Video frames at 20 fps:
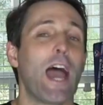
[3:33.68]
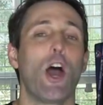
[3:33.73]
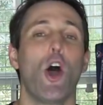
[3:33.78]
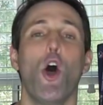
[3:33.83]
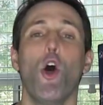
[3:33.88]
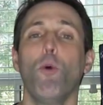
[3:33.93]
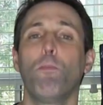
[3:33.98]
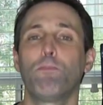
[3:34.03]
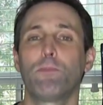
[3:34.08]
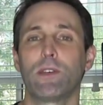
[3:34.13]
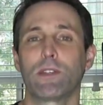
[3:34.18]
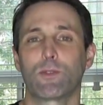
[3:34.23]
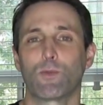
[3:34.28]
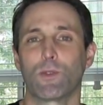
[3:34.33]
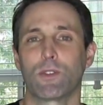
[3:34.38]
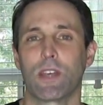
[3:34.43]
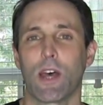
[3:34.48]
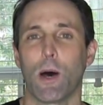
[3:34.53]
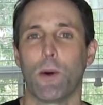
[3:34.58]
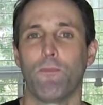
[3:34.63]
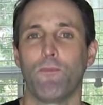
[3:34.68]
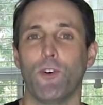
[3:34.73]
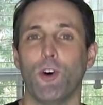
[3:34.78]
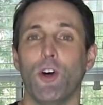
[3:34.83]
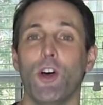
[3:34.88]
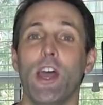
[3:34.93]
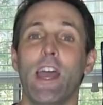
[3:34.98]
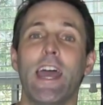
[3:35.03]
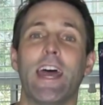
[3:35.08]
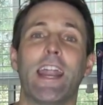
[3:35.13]
I hope this was
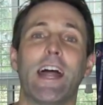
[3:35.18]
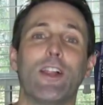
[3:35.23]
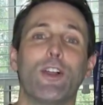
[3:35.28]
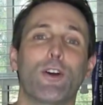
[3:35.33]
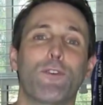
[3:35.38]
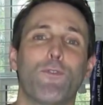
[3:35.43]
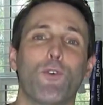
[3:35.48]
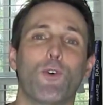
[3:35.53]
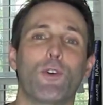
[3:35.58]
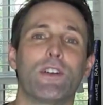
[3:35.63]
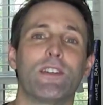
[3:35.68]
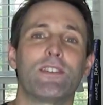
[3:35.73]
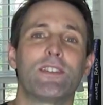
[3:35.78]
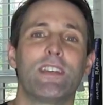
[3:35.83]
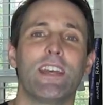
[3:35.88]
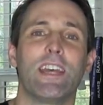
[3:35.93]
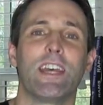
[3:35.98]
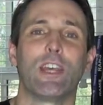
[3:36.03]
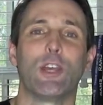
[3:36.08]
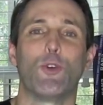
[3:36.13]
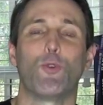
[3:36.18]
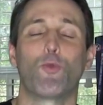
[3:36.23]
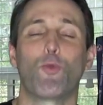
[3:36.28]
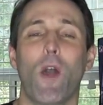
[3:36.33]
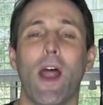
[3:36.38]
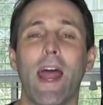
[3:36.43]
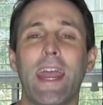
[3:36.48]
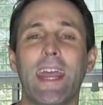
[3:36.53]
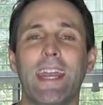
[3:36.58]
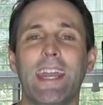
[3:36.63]
helpful, and I look forward to seeing you
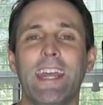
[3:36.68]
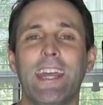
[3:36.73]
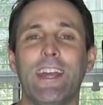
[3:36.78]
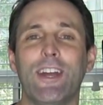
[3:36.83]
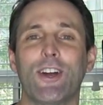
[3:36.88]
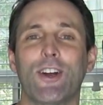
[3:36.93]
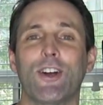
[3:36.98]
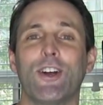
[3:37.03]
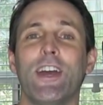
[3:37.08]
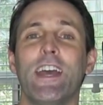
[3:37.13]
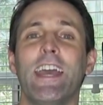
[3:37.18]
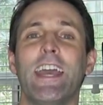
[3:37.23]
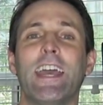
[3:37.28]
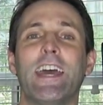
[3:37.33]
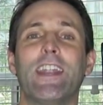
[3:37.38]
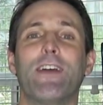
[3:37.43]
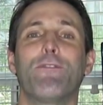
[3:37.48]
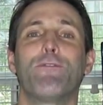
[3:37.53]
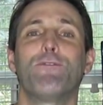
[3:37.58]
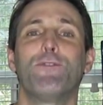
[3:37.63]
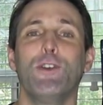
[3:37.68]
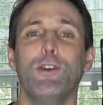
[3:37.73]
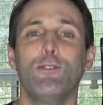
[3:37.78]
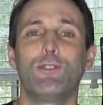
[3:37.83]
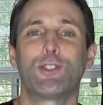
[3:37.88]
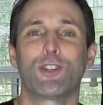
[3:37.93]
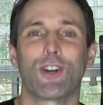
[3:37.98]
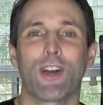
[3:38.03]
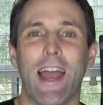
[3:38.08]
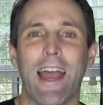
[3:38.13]
right here in a
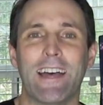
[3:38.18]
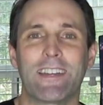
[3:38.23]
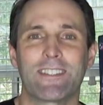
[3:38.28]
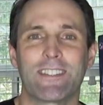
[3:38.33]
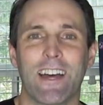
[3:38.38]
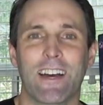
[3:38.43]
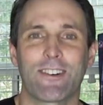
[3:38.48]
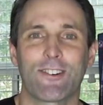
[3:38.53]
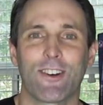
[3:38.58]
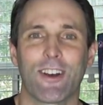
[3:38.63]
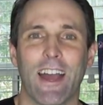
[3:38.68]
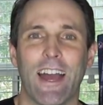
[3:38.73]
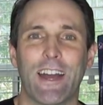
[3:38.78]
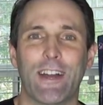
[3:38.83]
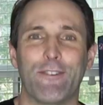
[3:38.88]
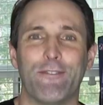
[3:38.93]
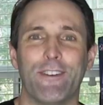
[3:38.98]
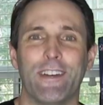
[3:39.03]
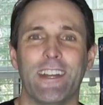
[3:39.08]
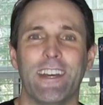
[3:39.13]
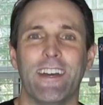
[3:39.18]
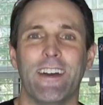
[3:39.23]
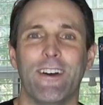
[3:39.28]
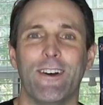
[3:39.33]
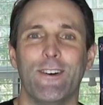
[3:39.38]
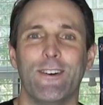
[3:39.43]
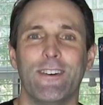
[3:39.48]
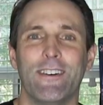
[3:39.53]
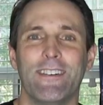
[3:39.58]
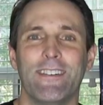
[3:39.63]
future Ask Doctor Geier
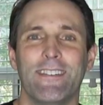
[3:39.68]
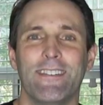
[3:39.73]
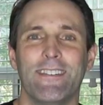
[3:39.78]
video.